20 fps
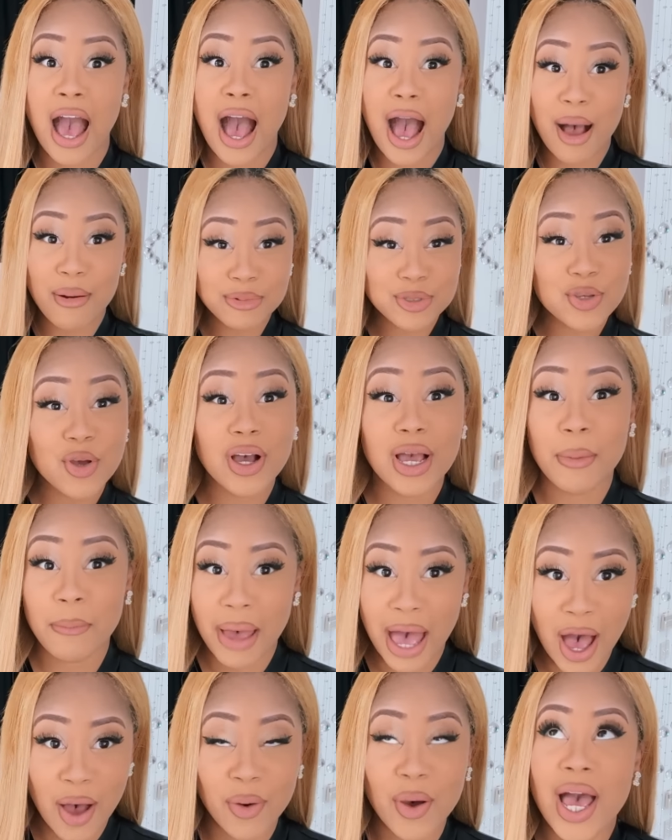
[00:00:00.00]
I'm talking
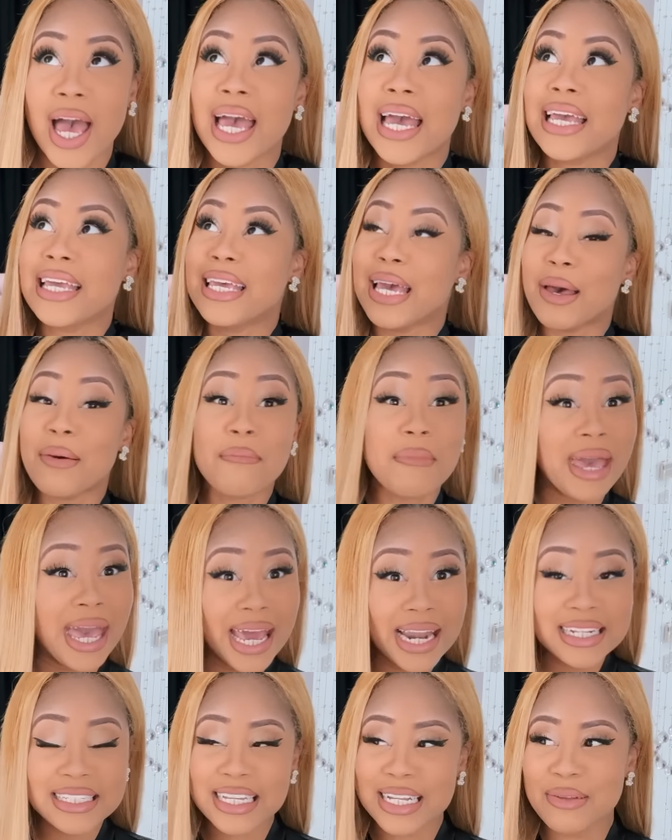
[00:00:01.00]
about your
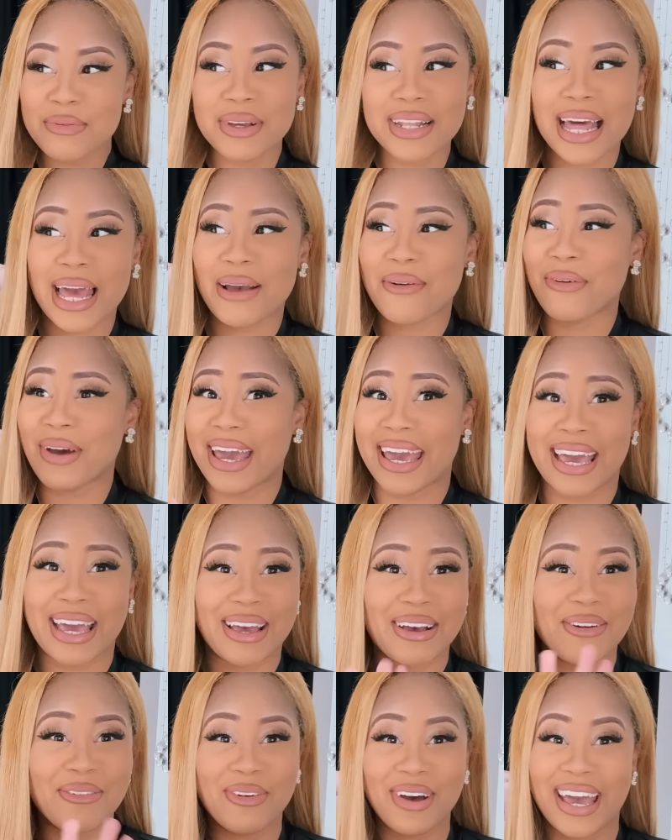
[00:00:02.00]
man is going to be like,
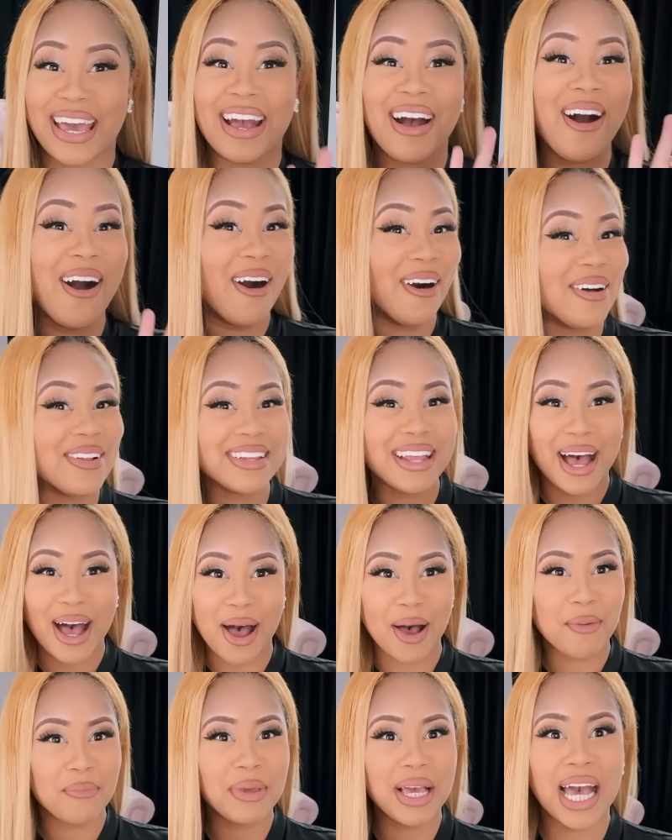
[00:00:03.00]
wait, hold
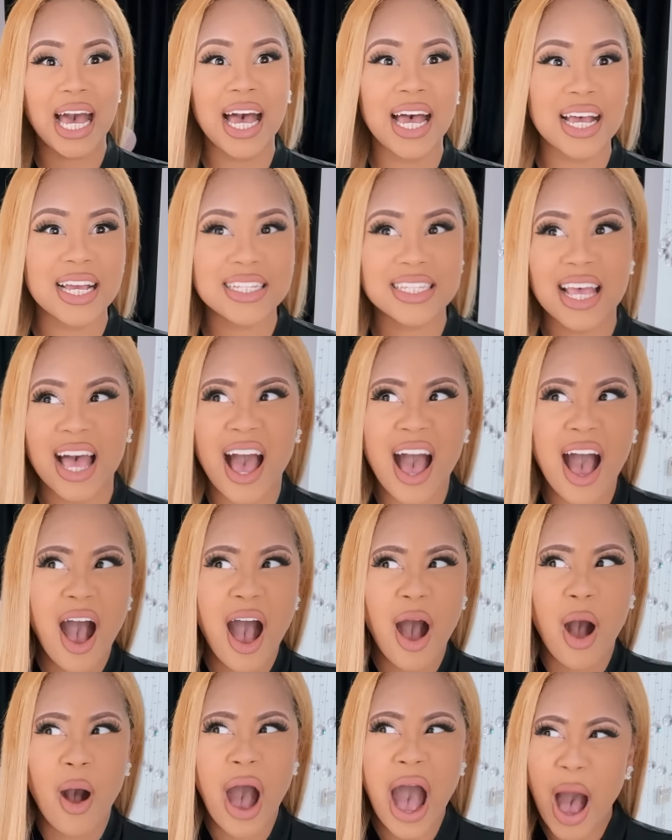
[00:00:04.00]
up, because
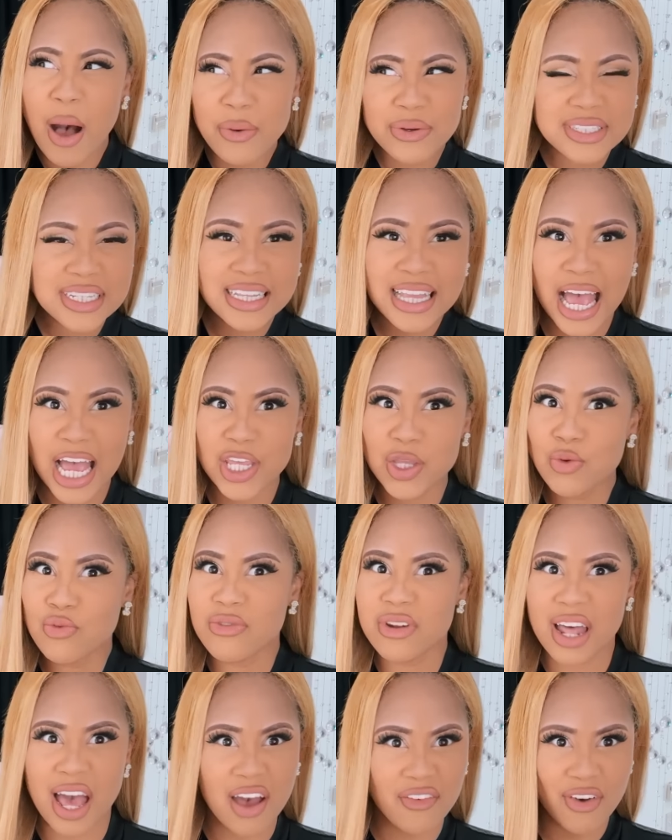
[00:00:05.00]
how is it that you
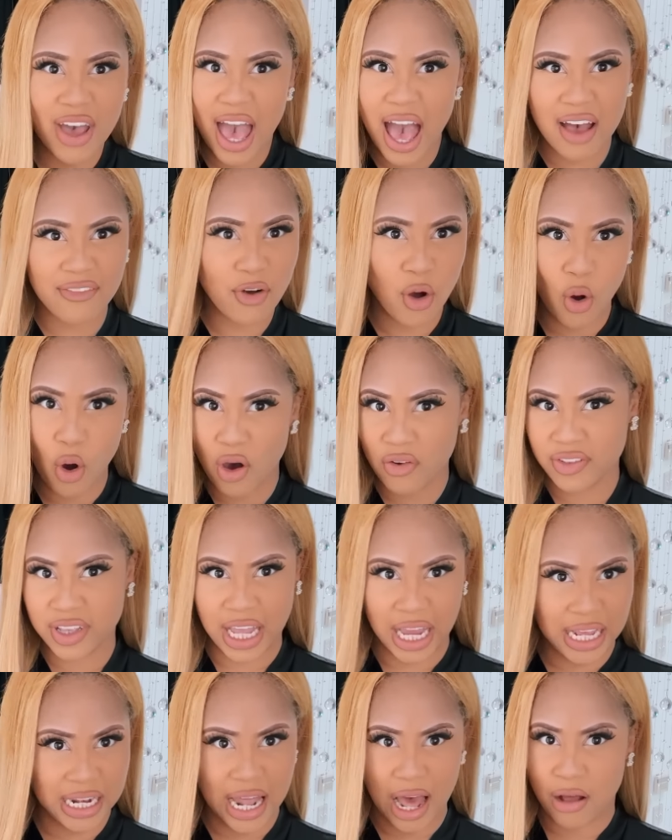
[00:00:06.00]
never have an off
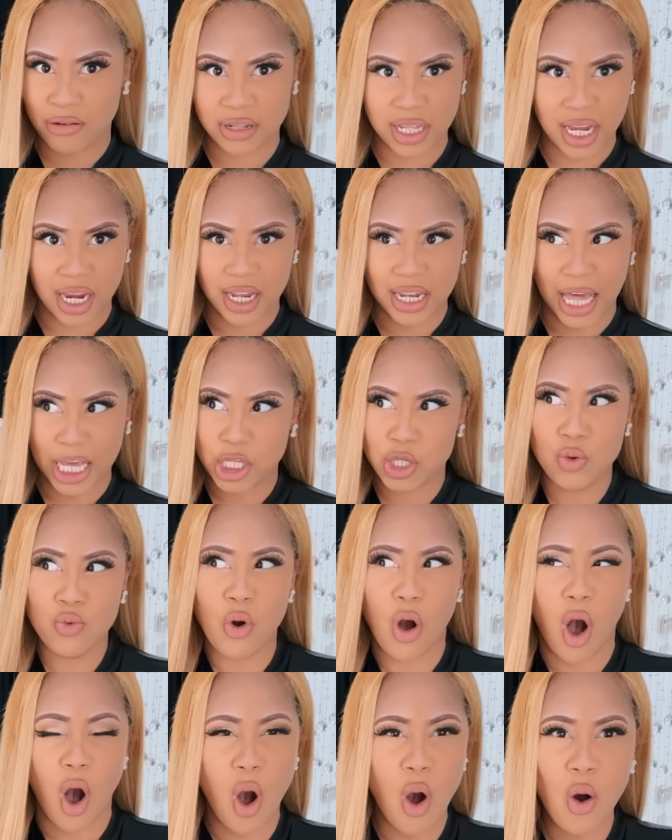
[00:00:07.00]
day down there? Like,
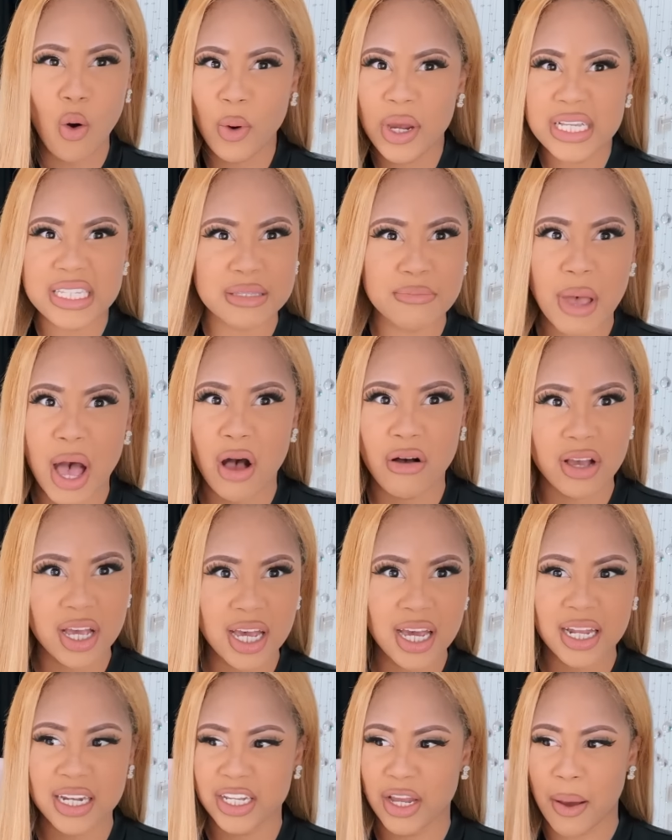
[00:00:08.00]
you always smell
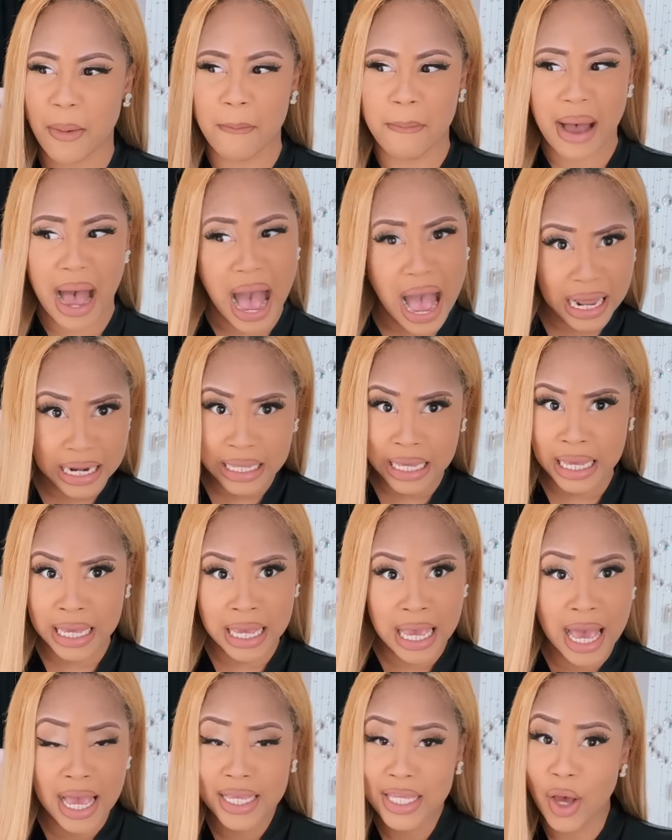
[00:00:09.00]
good. Your
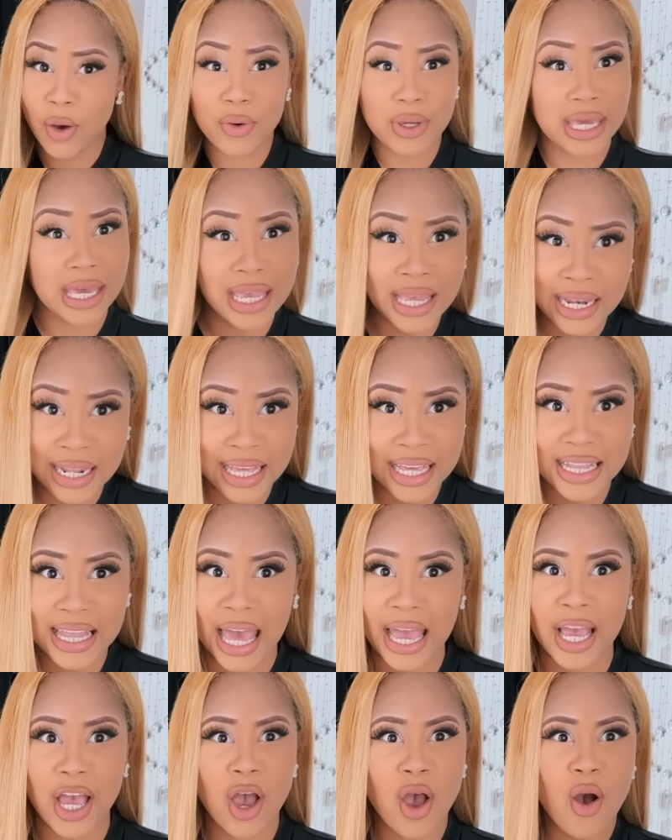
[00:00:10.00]
body, your kitty,
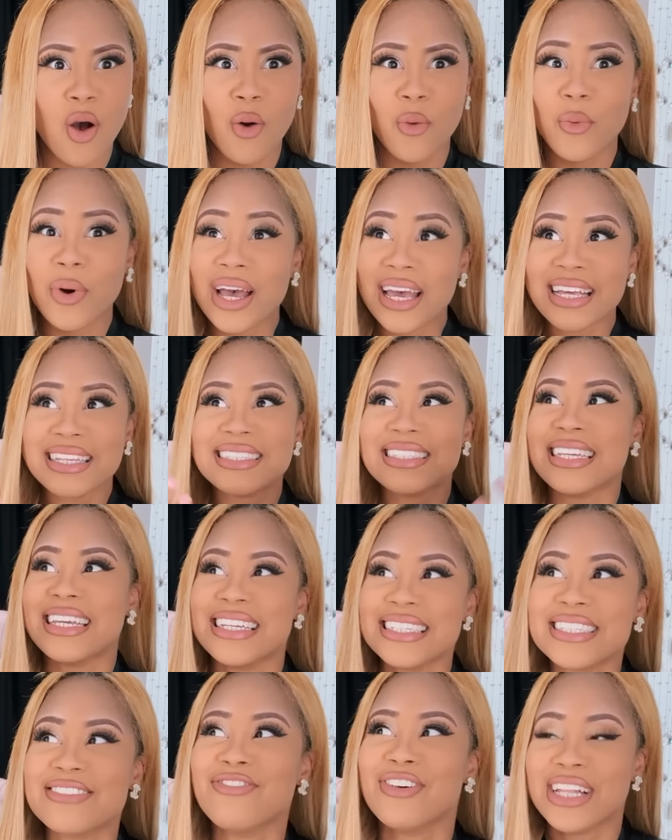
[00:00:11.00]
like, what is,
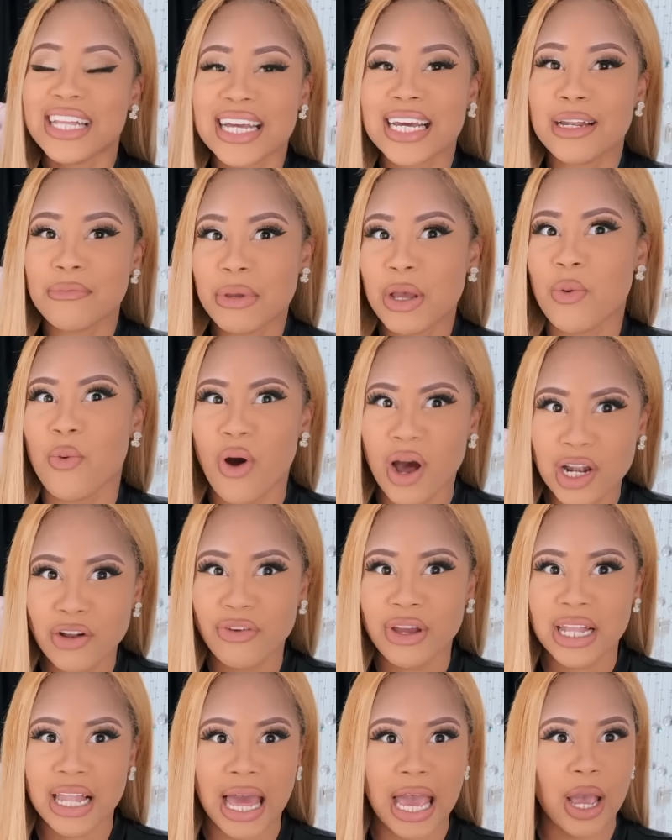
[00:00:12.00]
he's really going to be
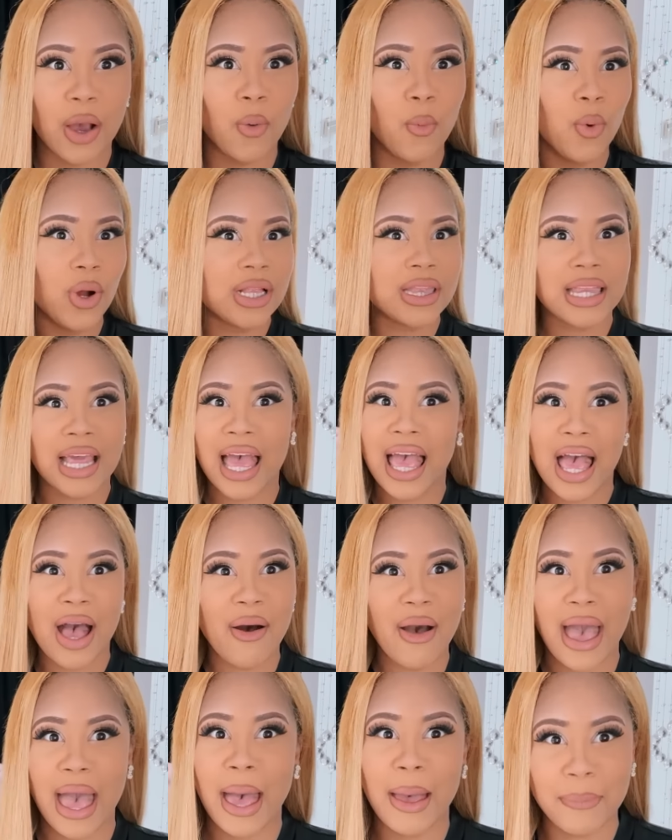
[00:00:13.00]
wondering, like, what the
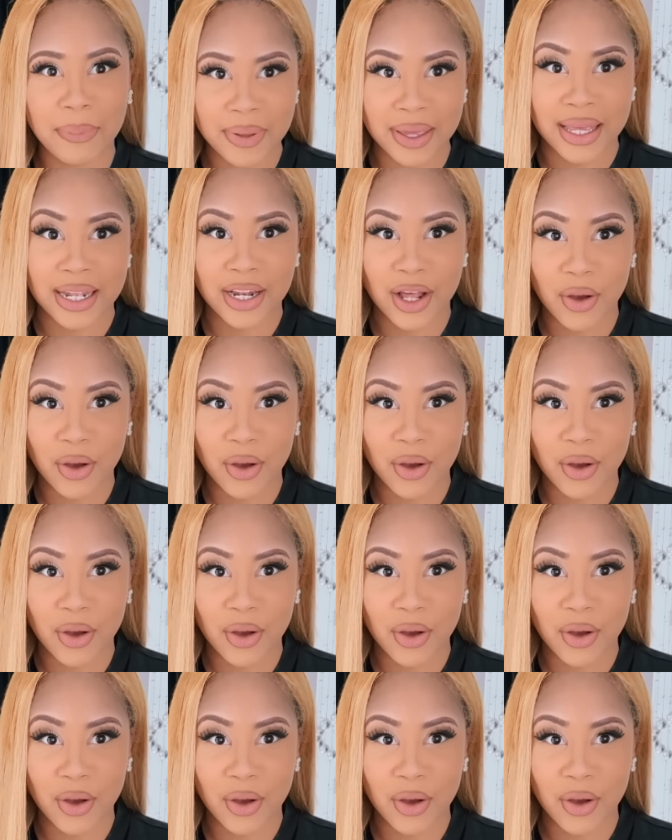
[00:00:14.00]
hell happened?